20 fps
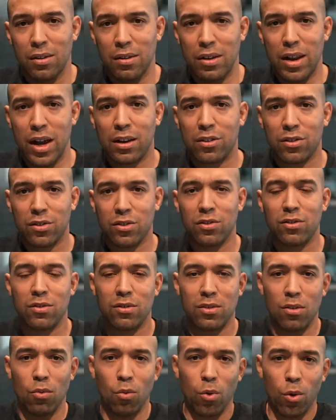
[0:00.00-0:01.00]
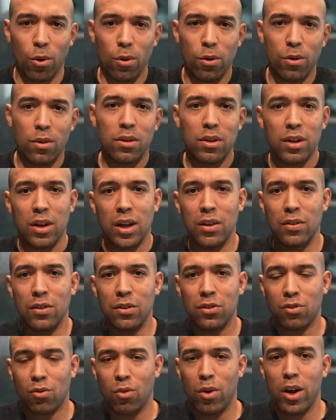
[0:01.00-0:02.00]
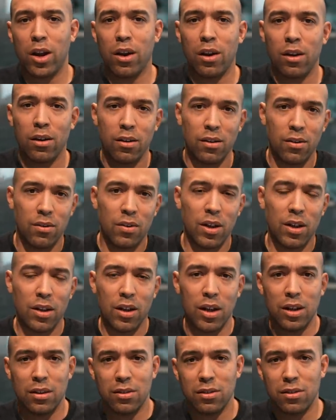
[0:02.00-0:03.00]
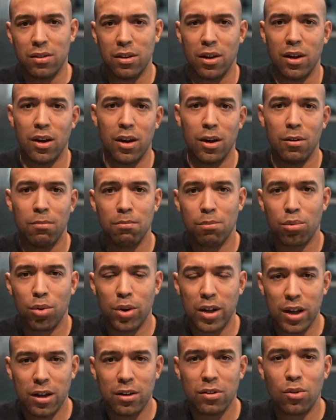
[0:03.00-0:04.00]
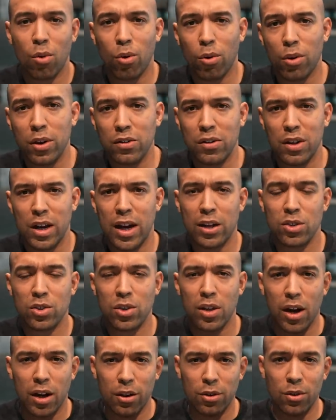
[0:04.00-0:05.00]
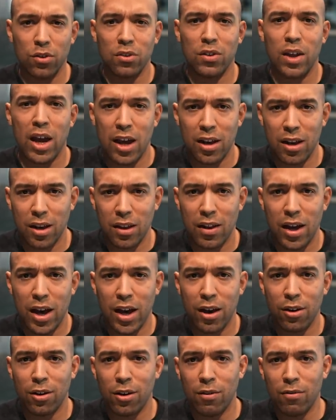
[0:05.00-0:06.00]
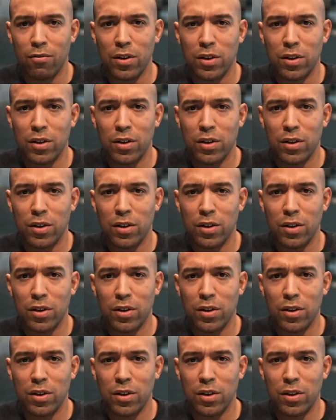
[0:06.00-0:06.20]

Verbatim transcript: next word in the string that it uh, predicts, or is it actually understanding that on a